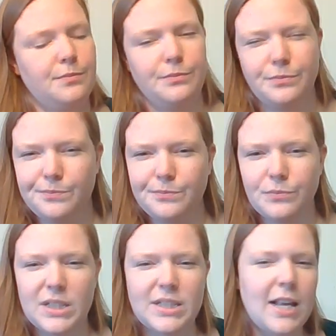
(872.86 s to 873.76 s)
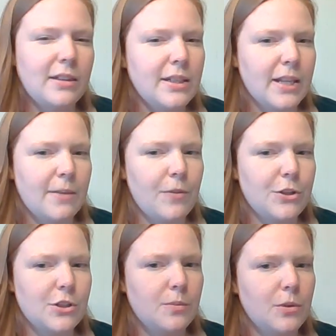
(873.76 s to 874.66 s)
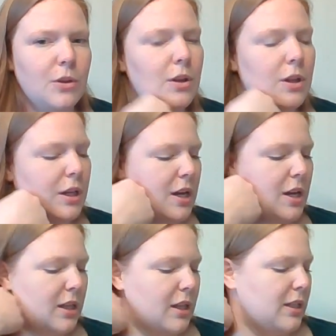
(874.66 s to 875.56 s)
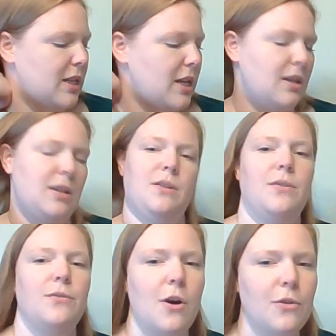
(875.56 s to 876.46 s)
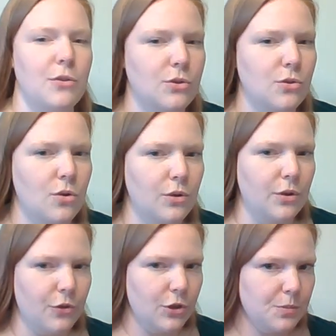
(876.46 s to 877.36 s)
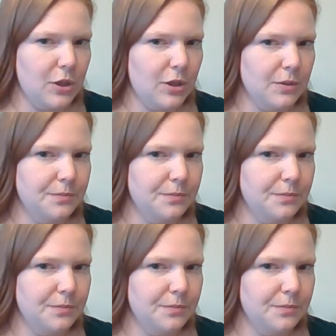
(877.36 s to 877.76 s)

Is that the same vegetable that it said the father stole in the first book?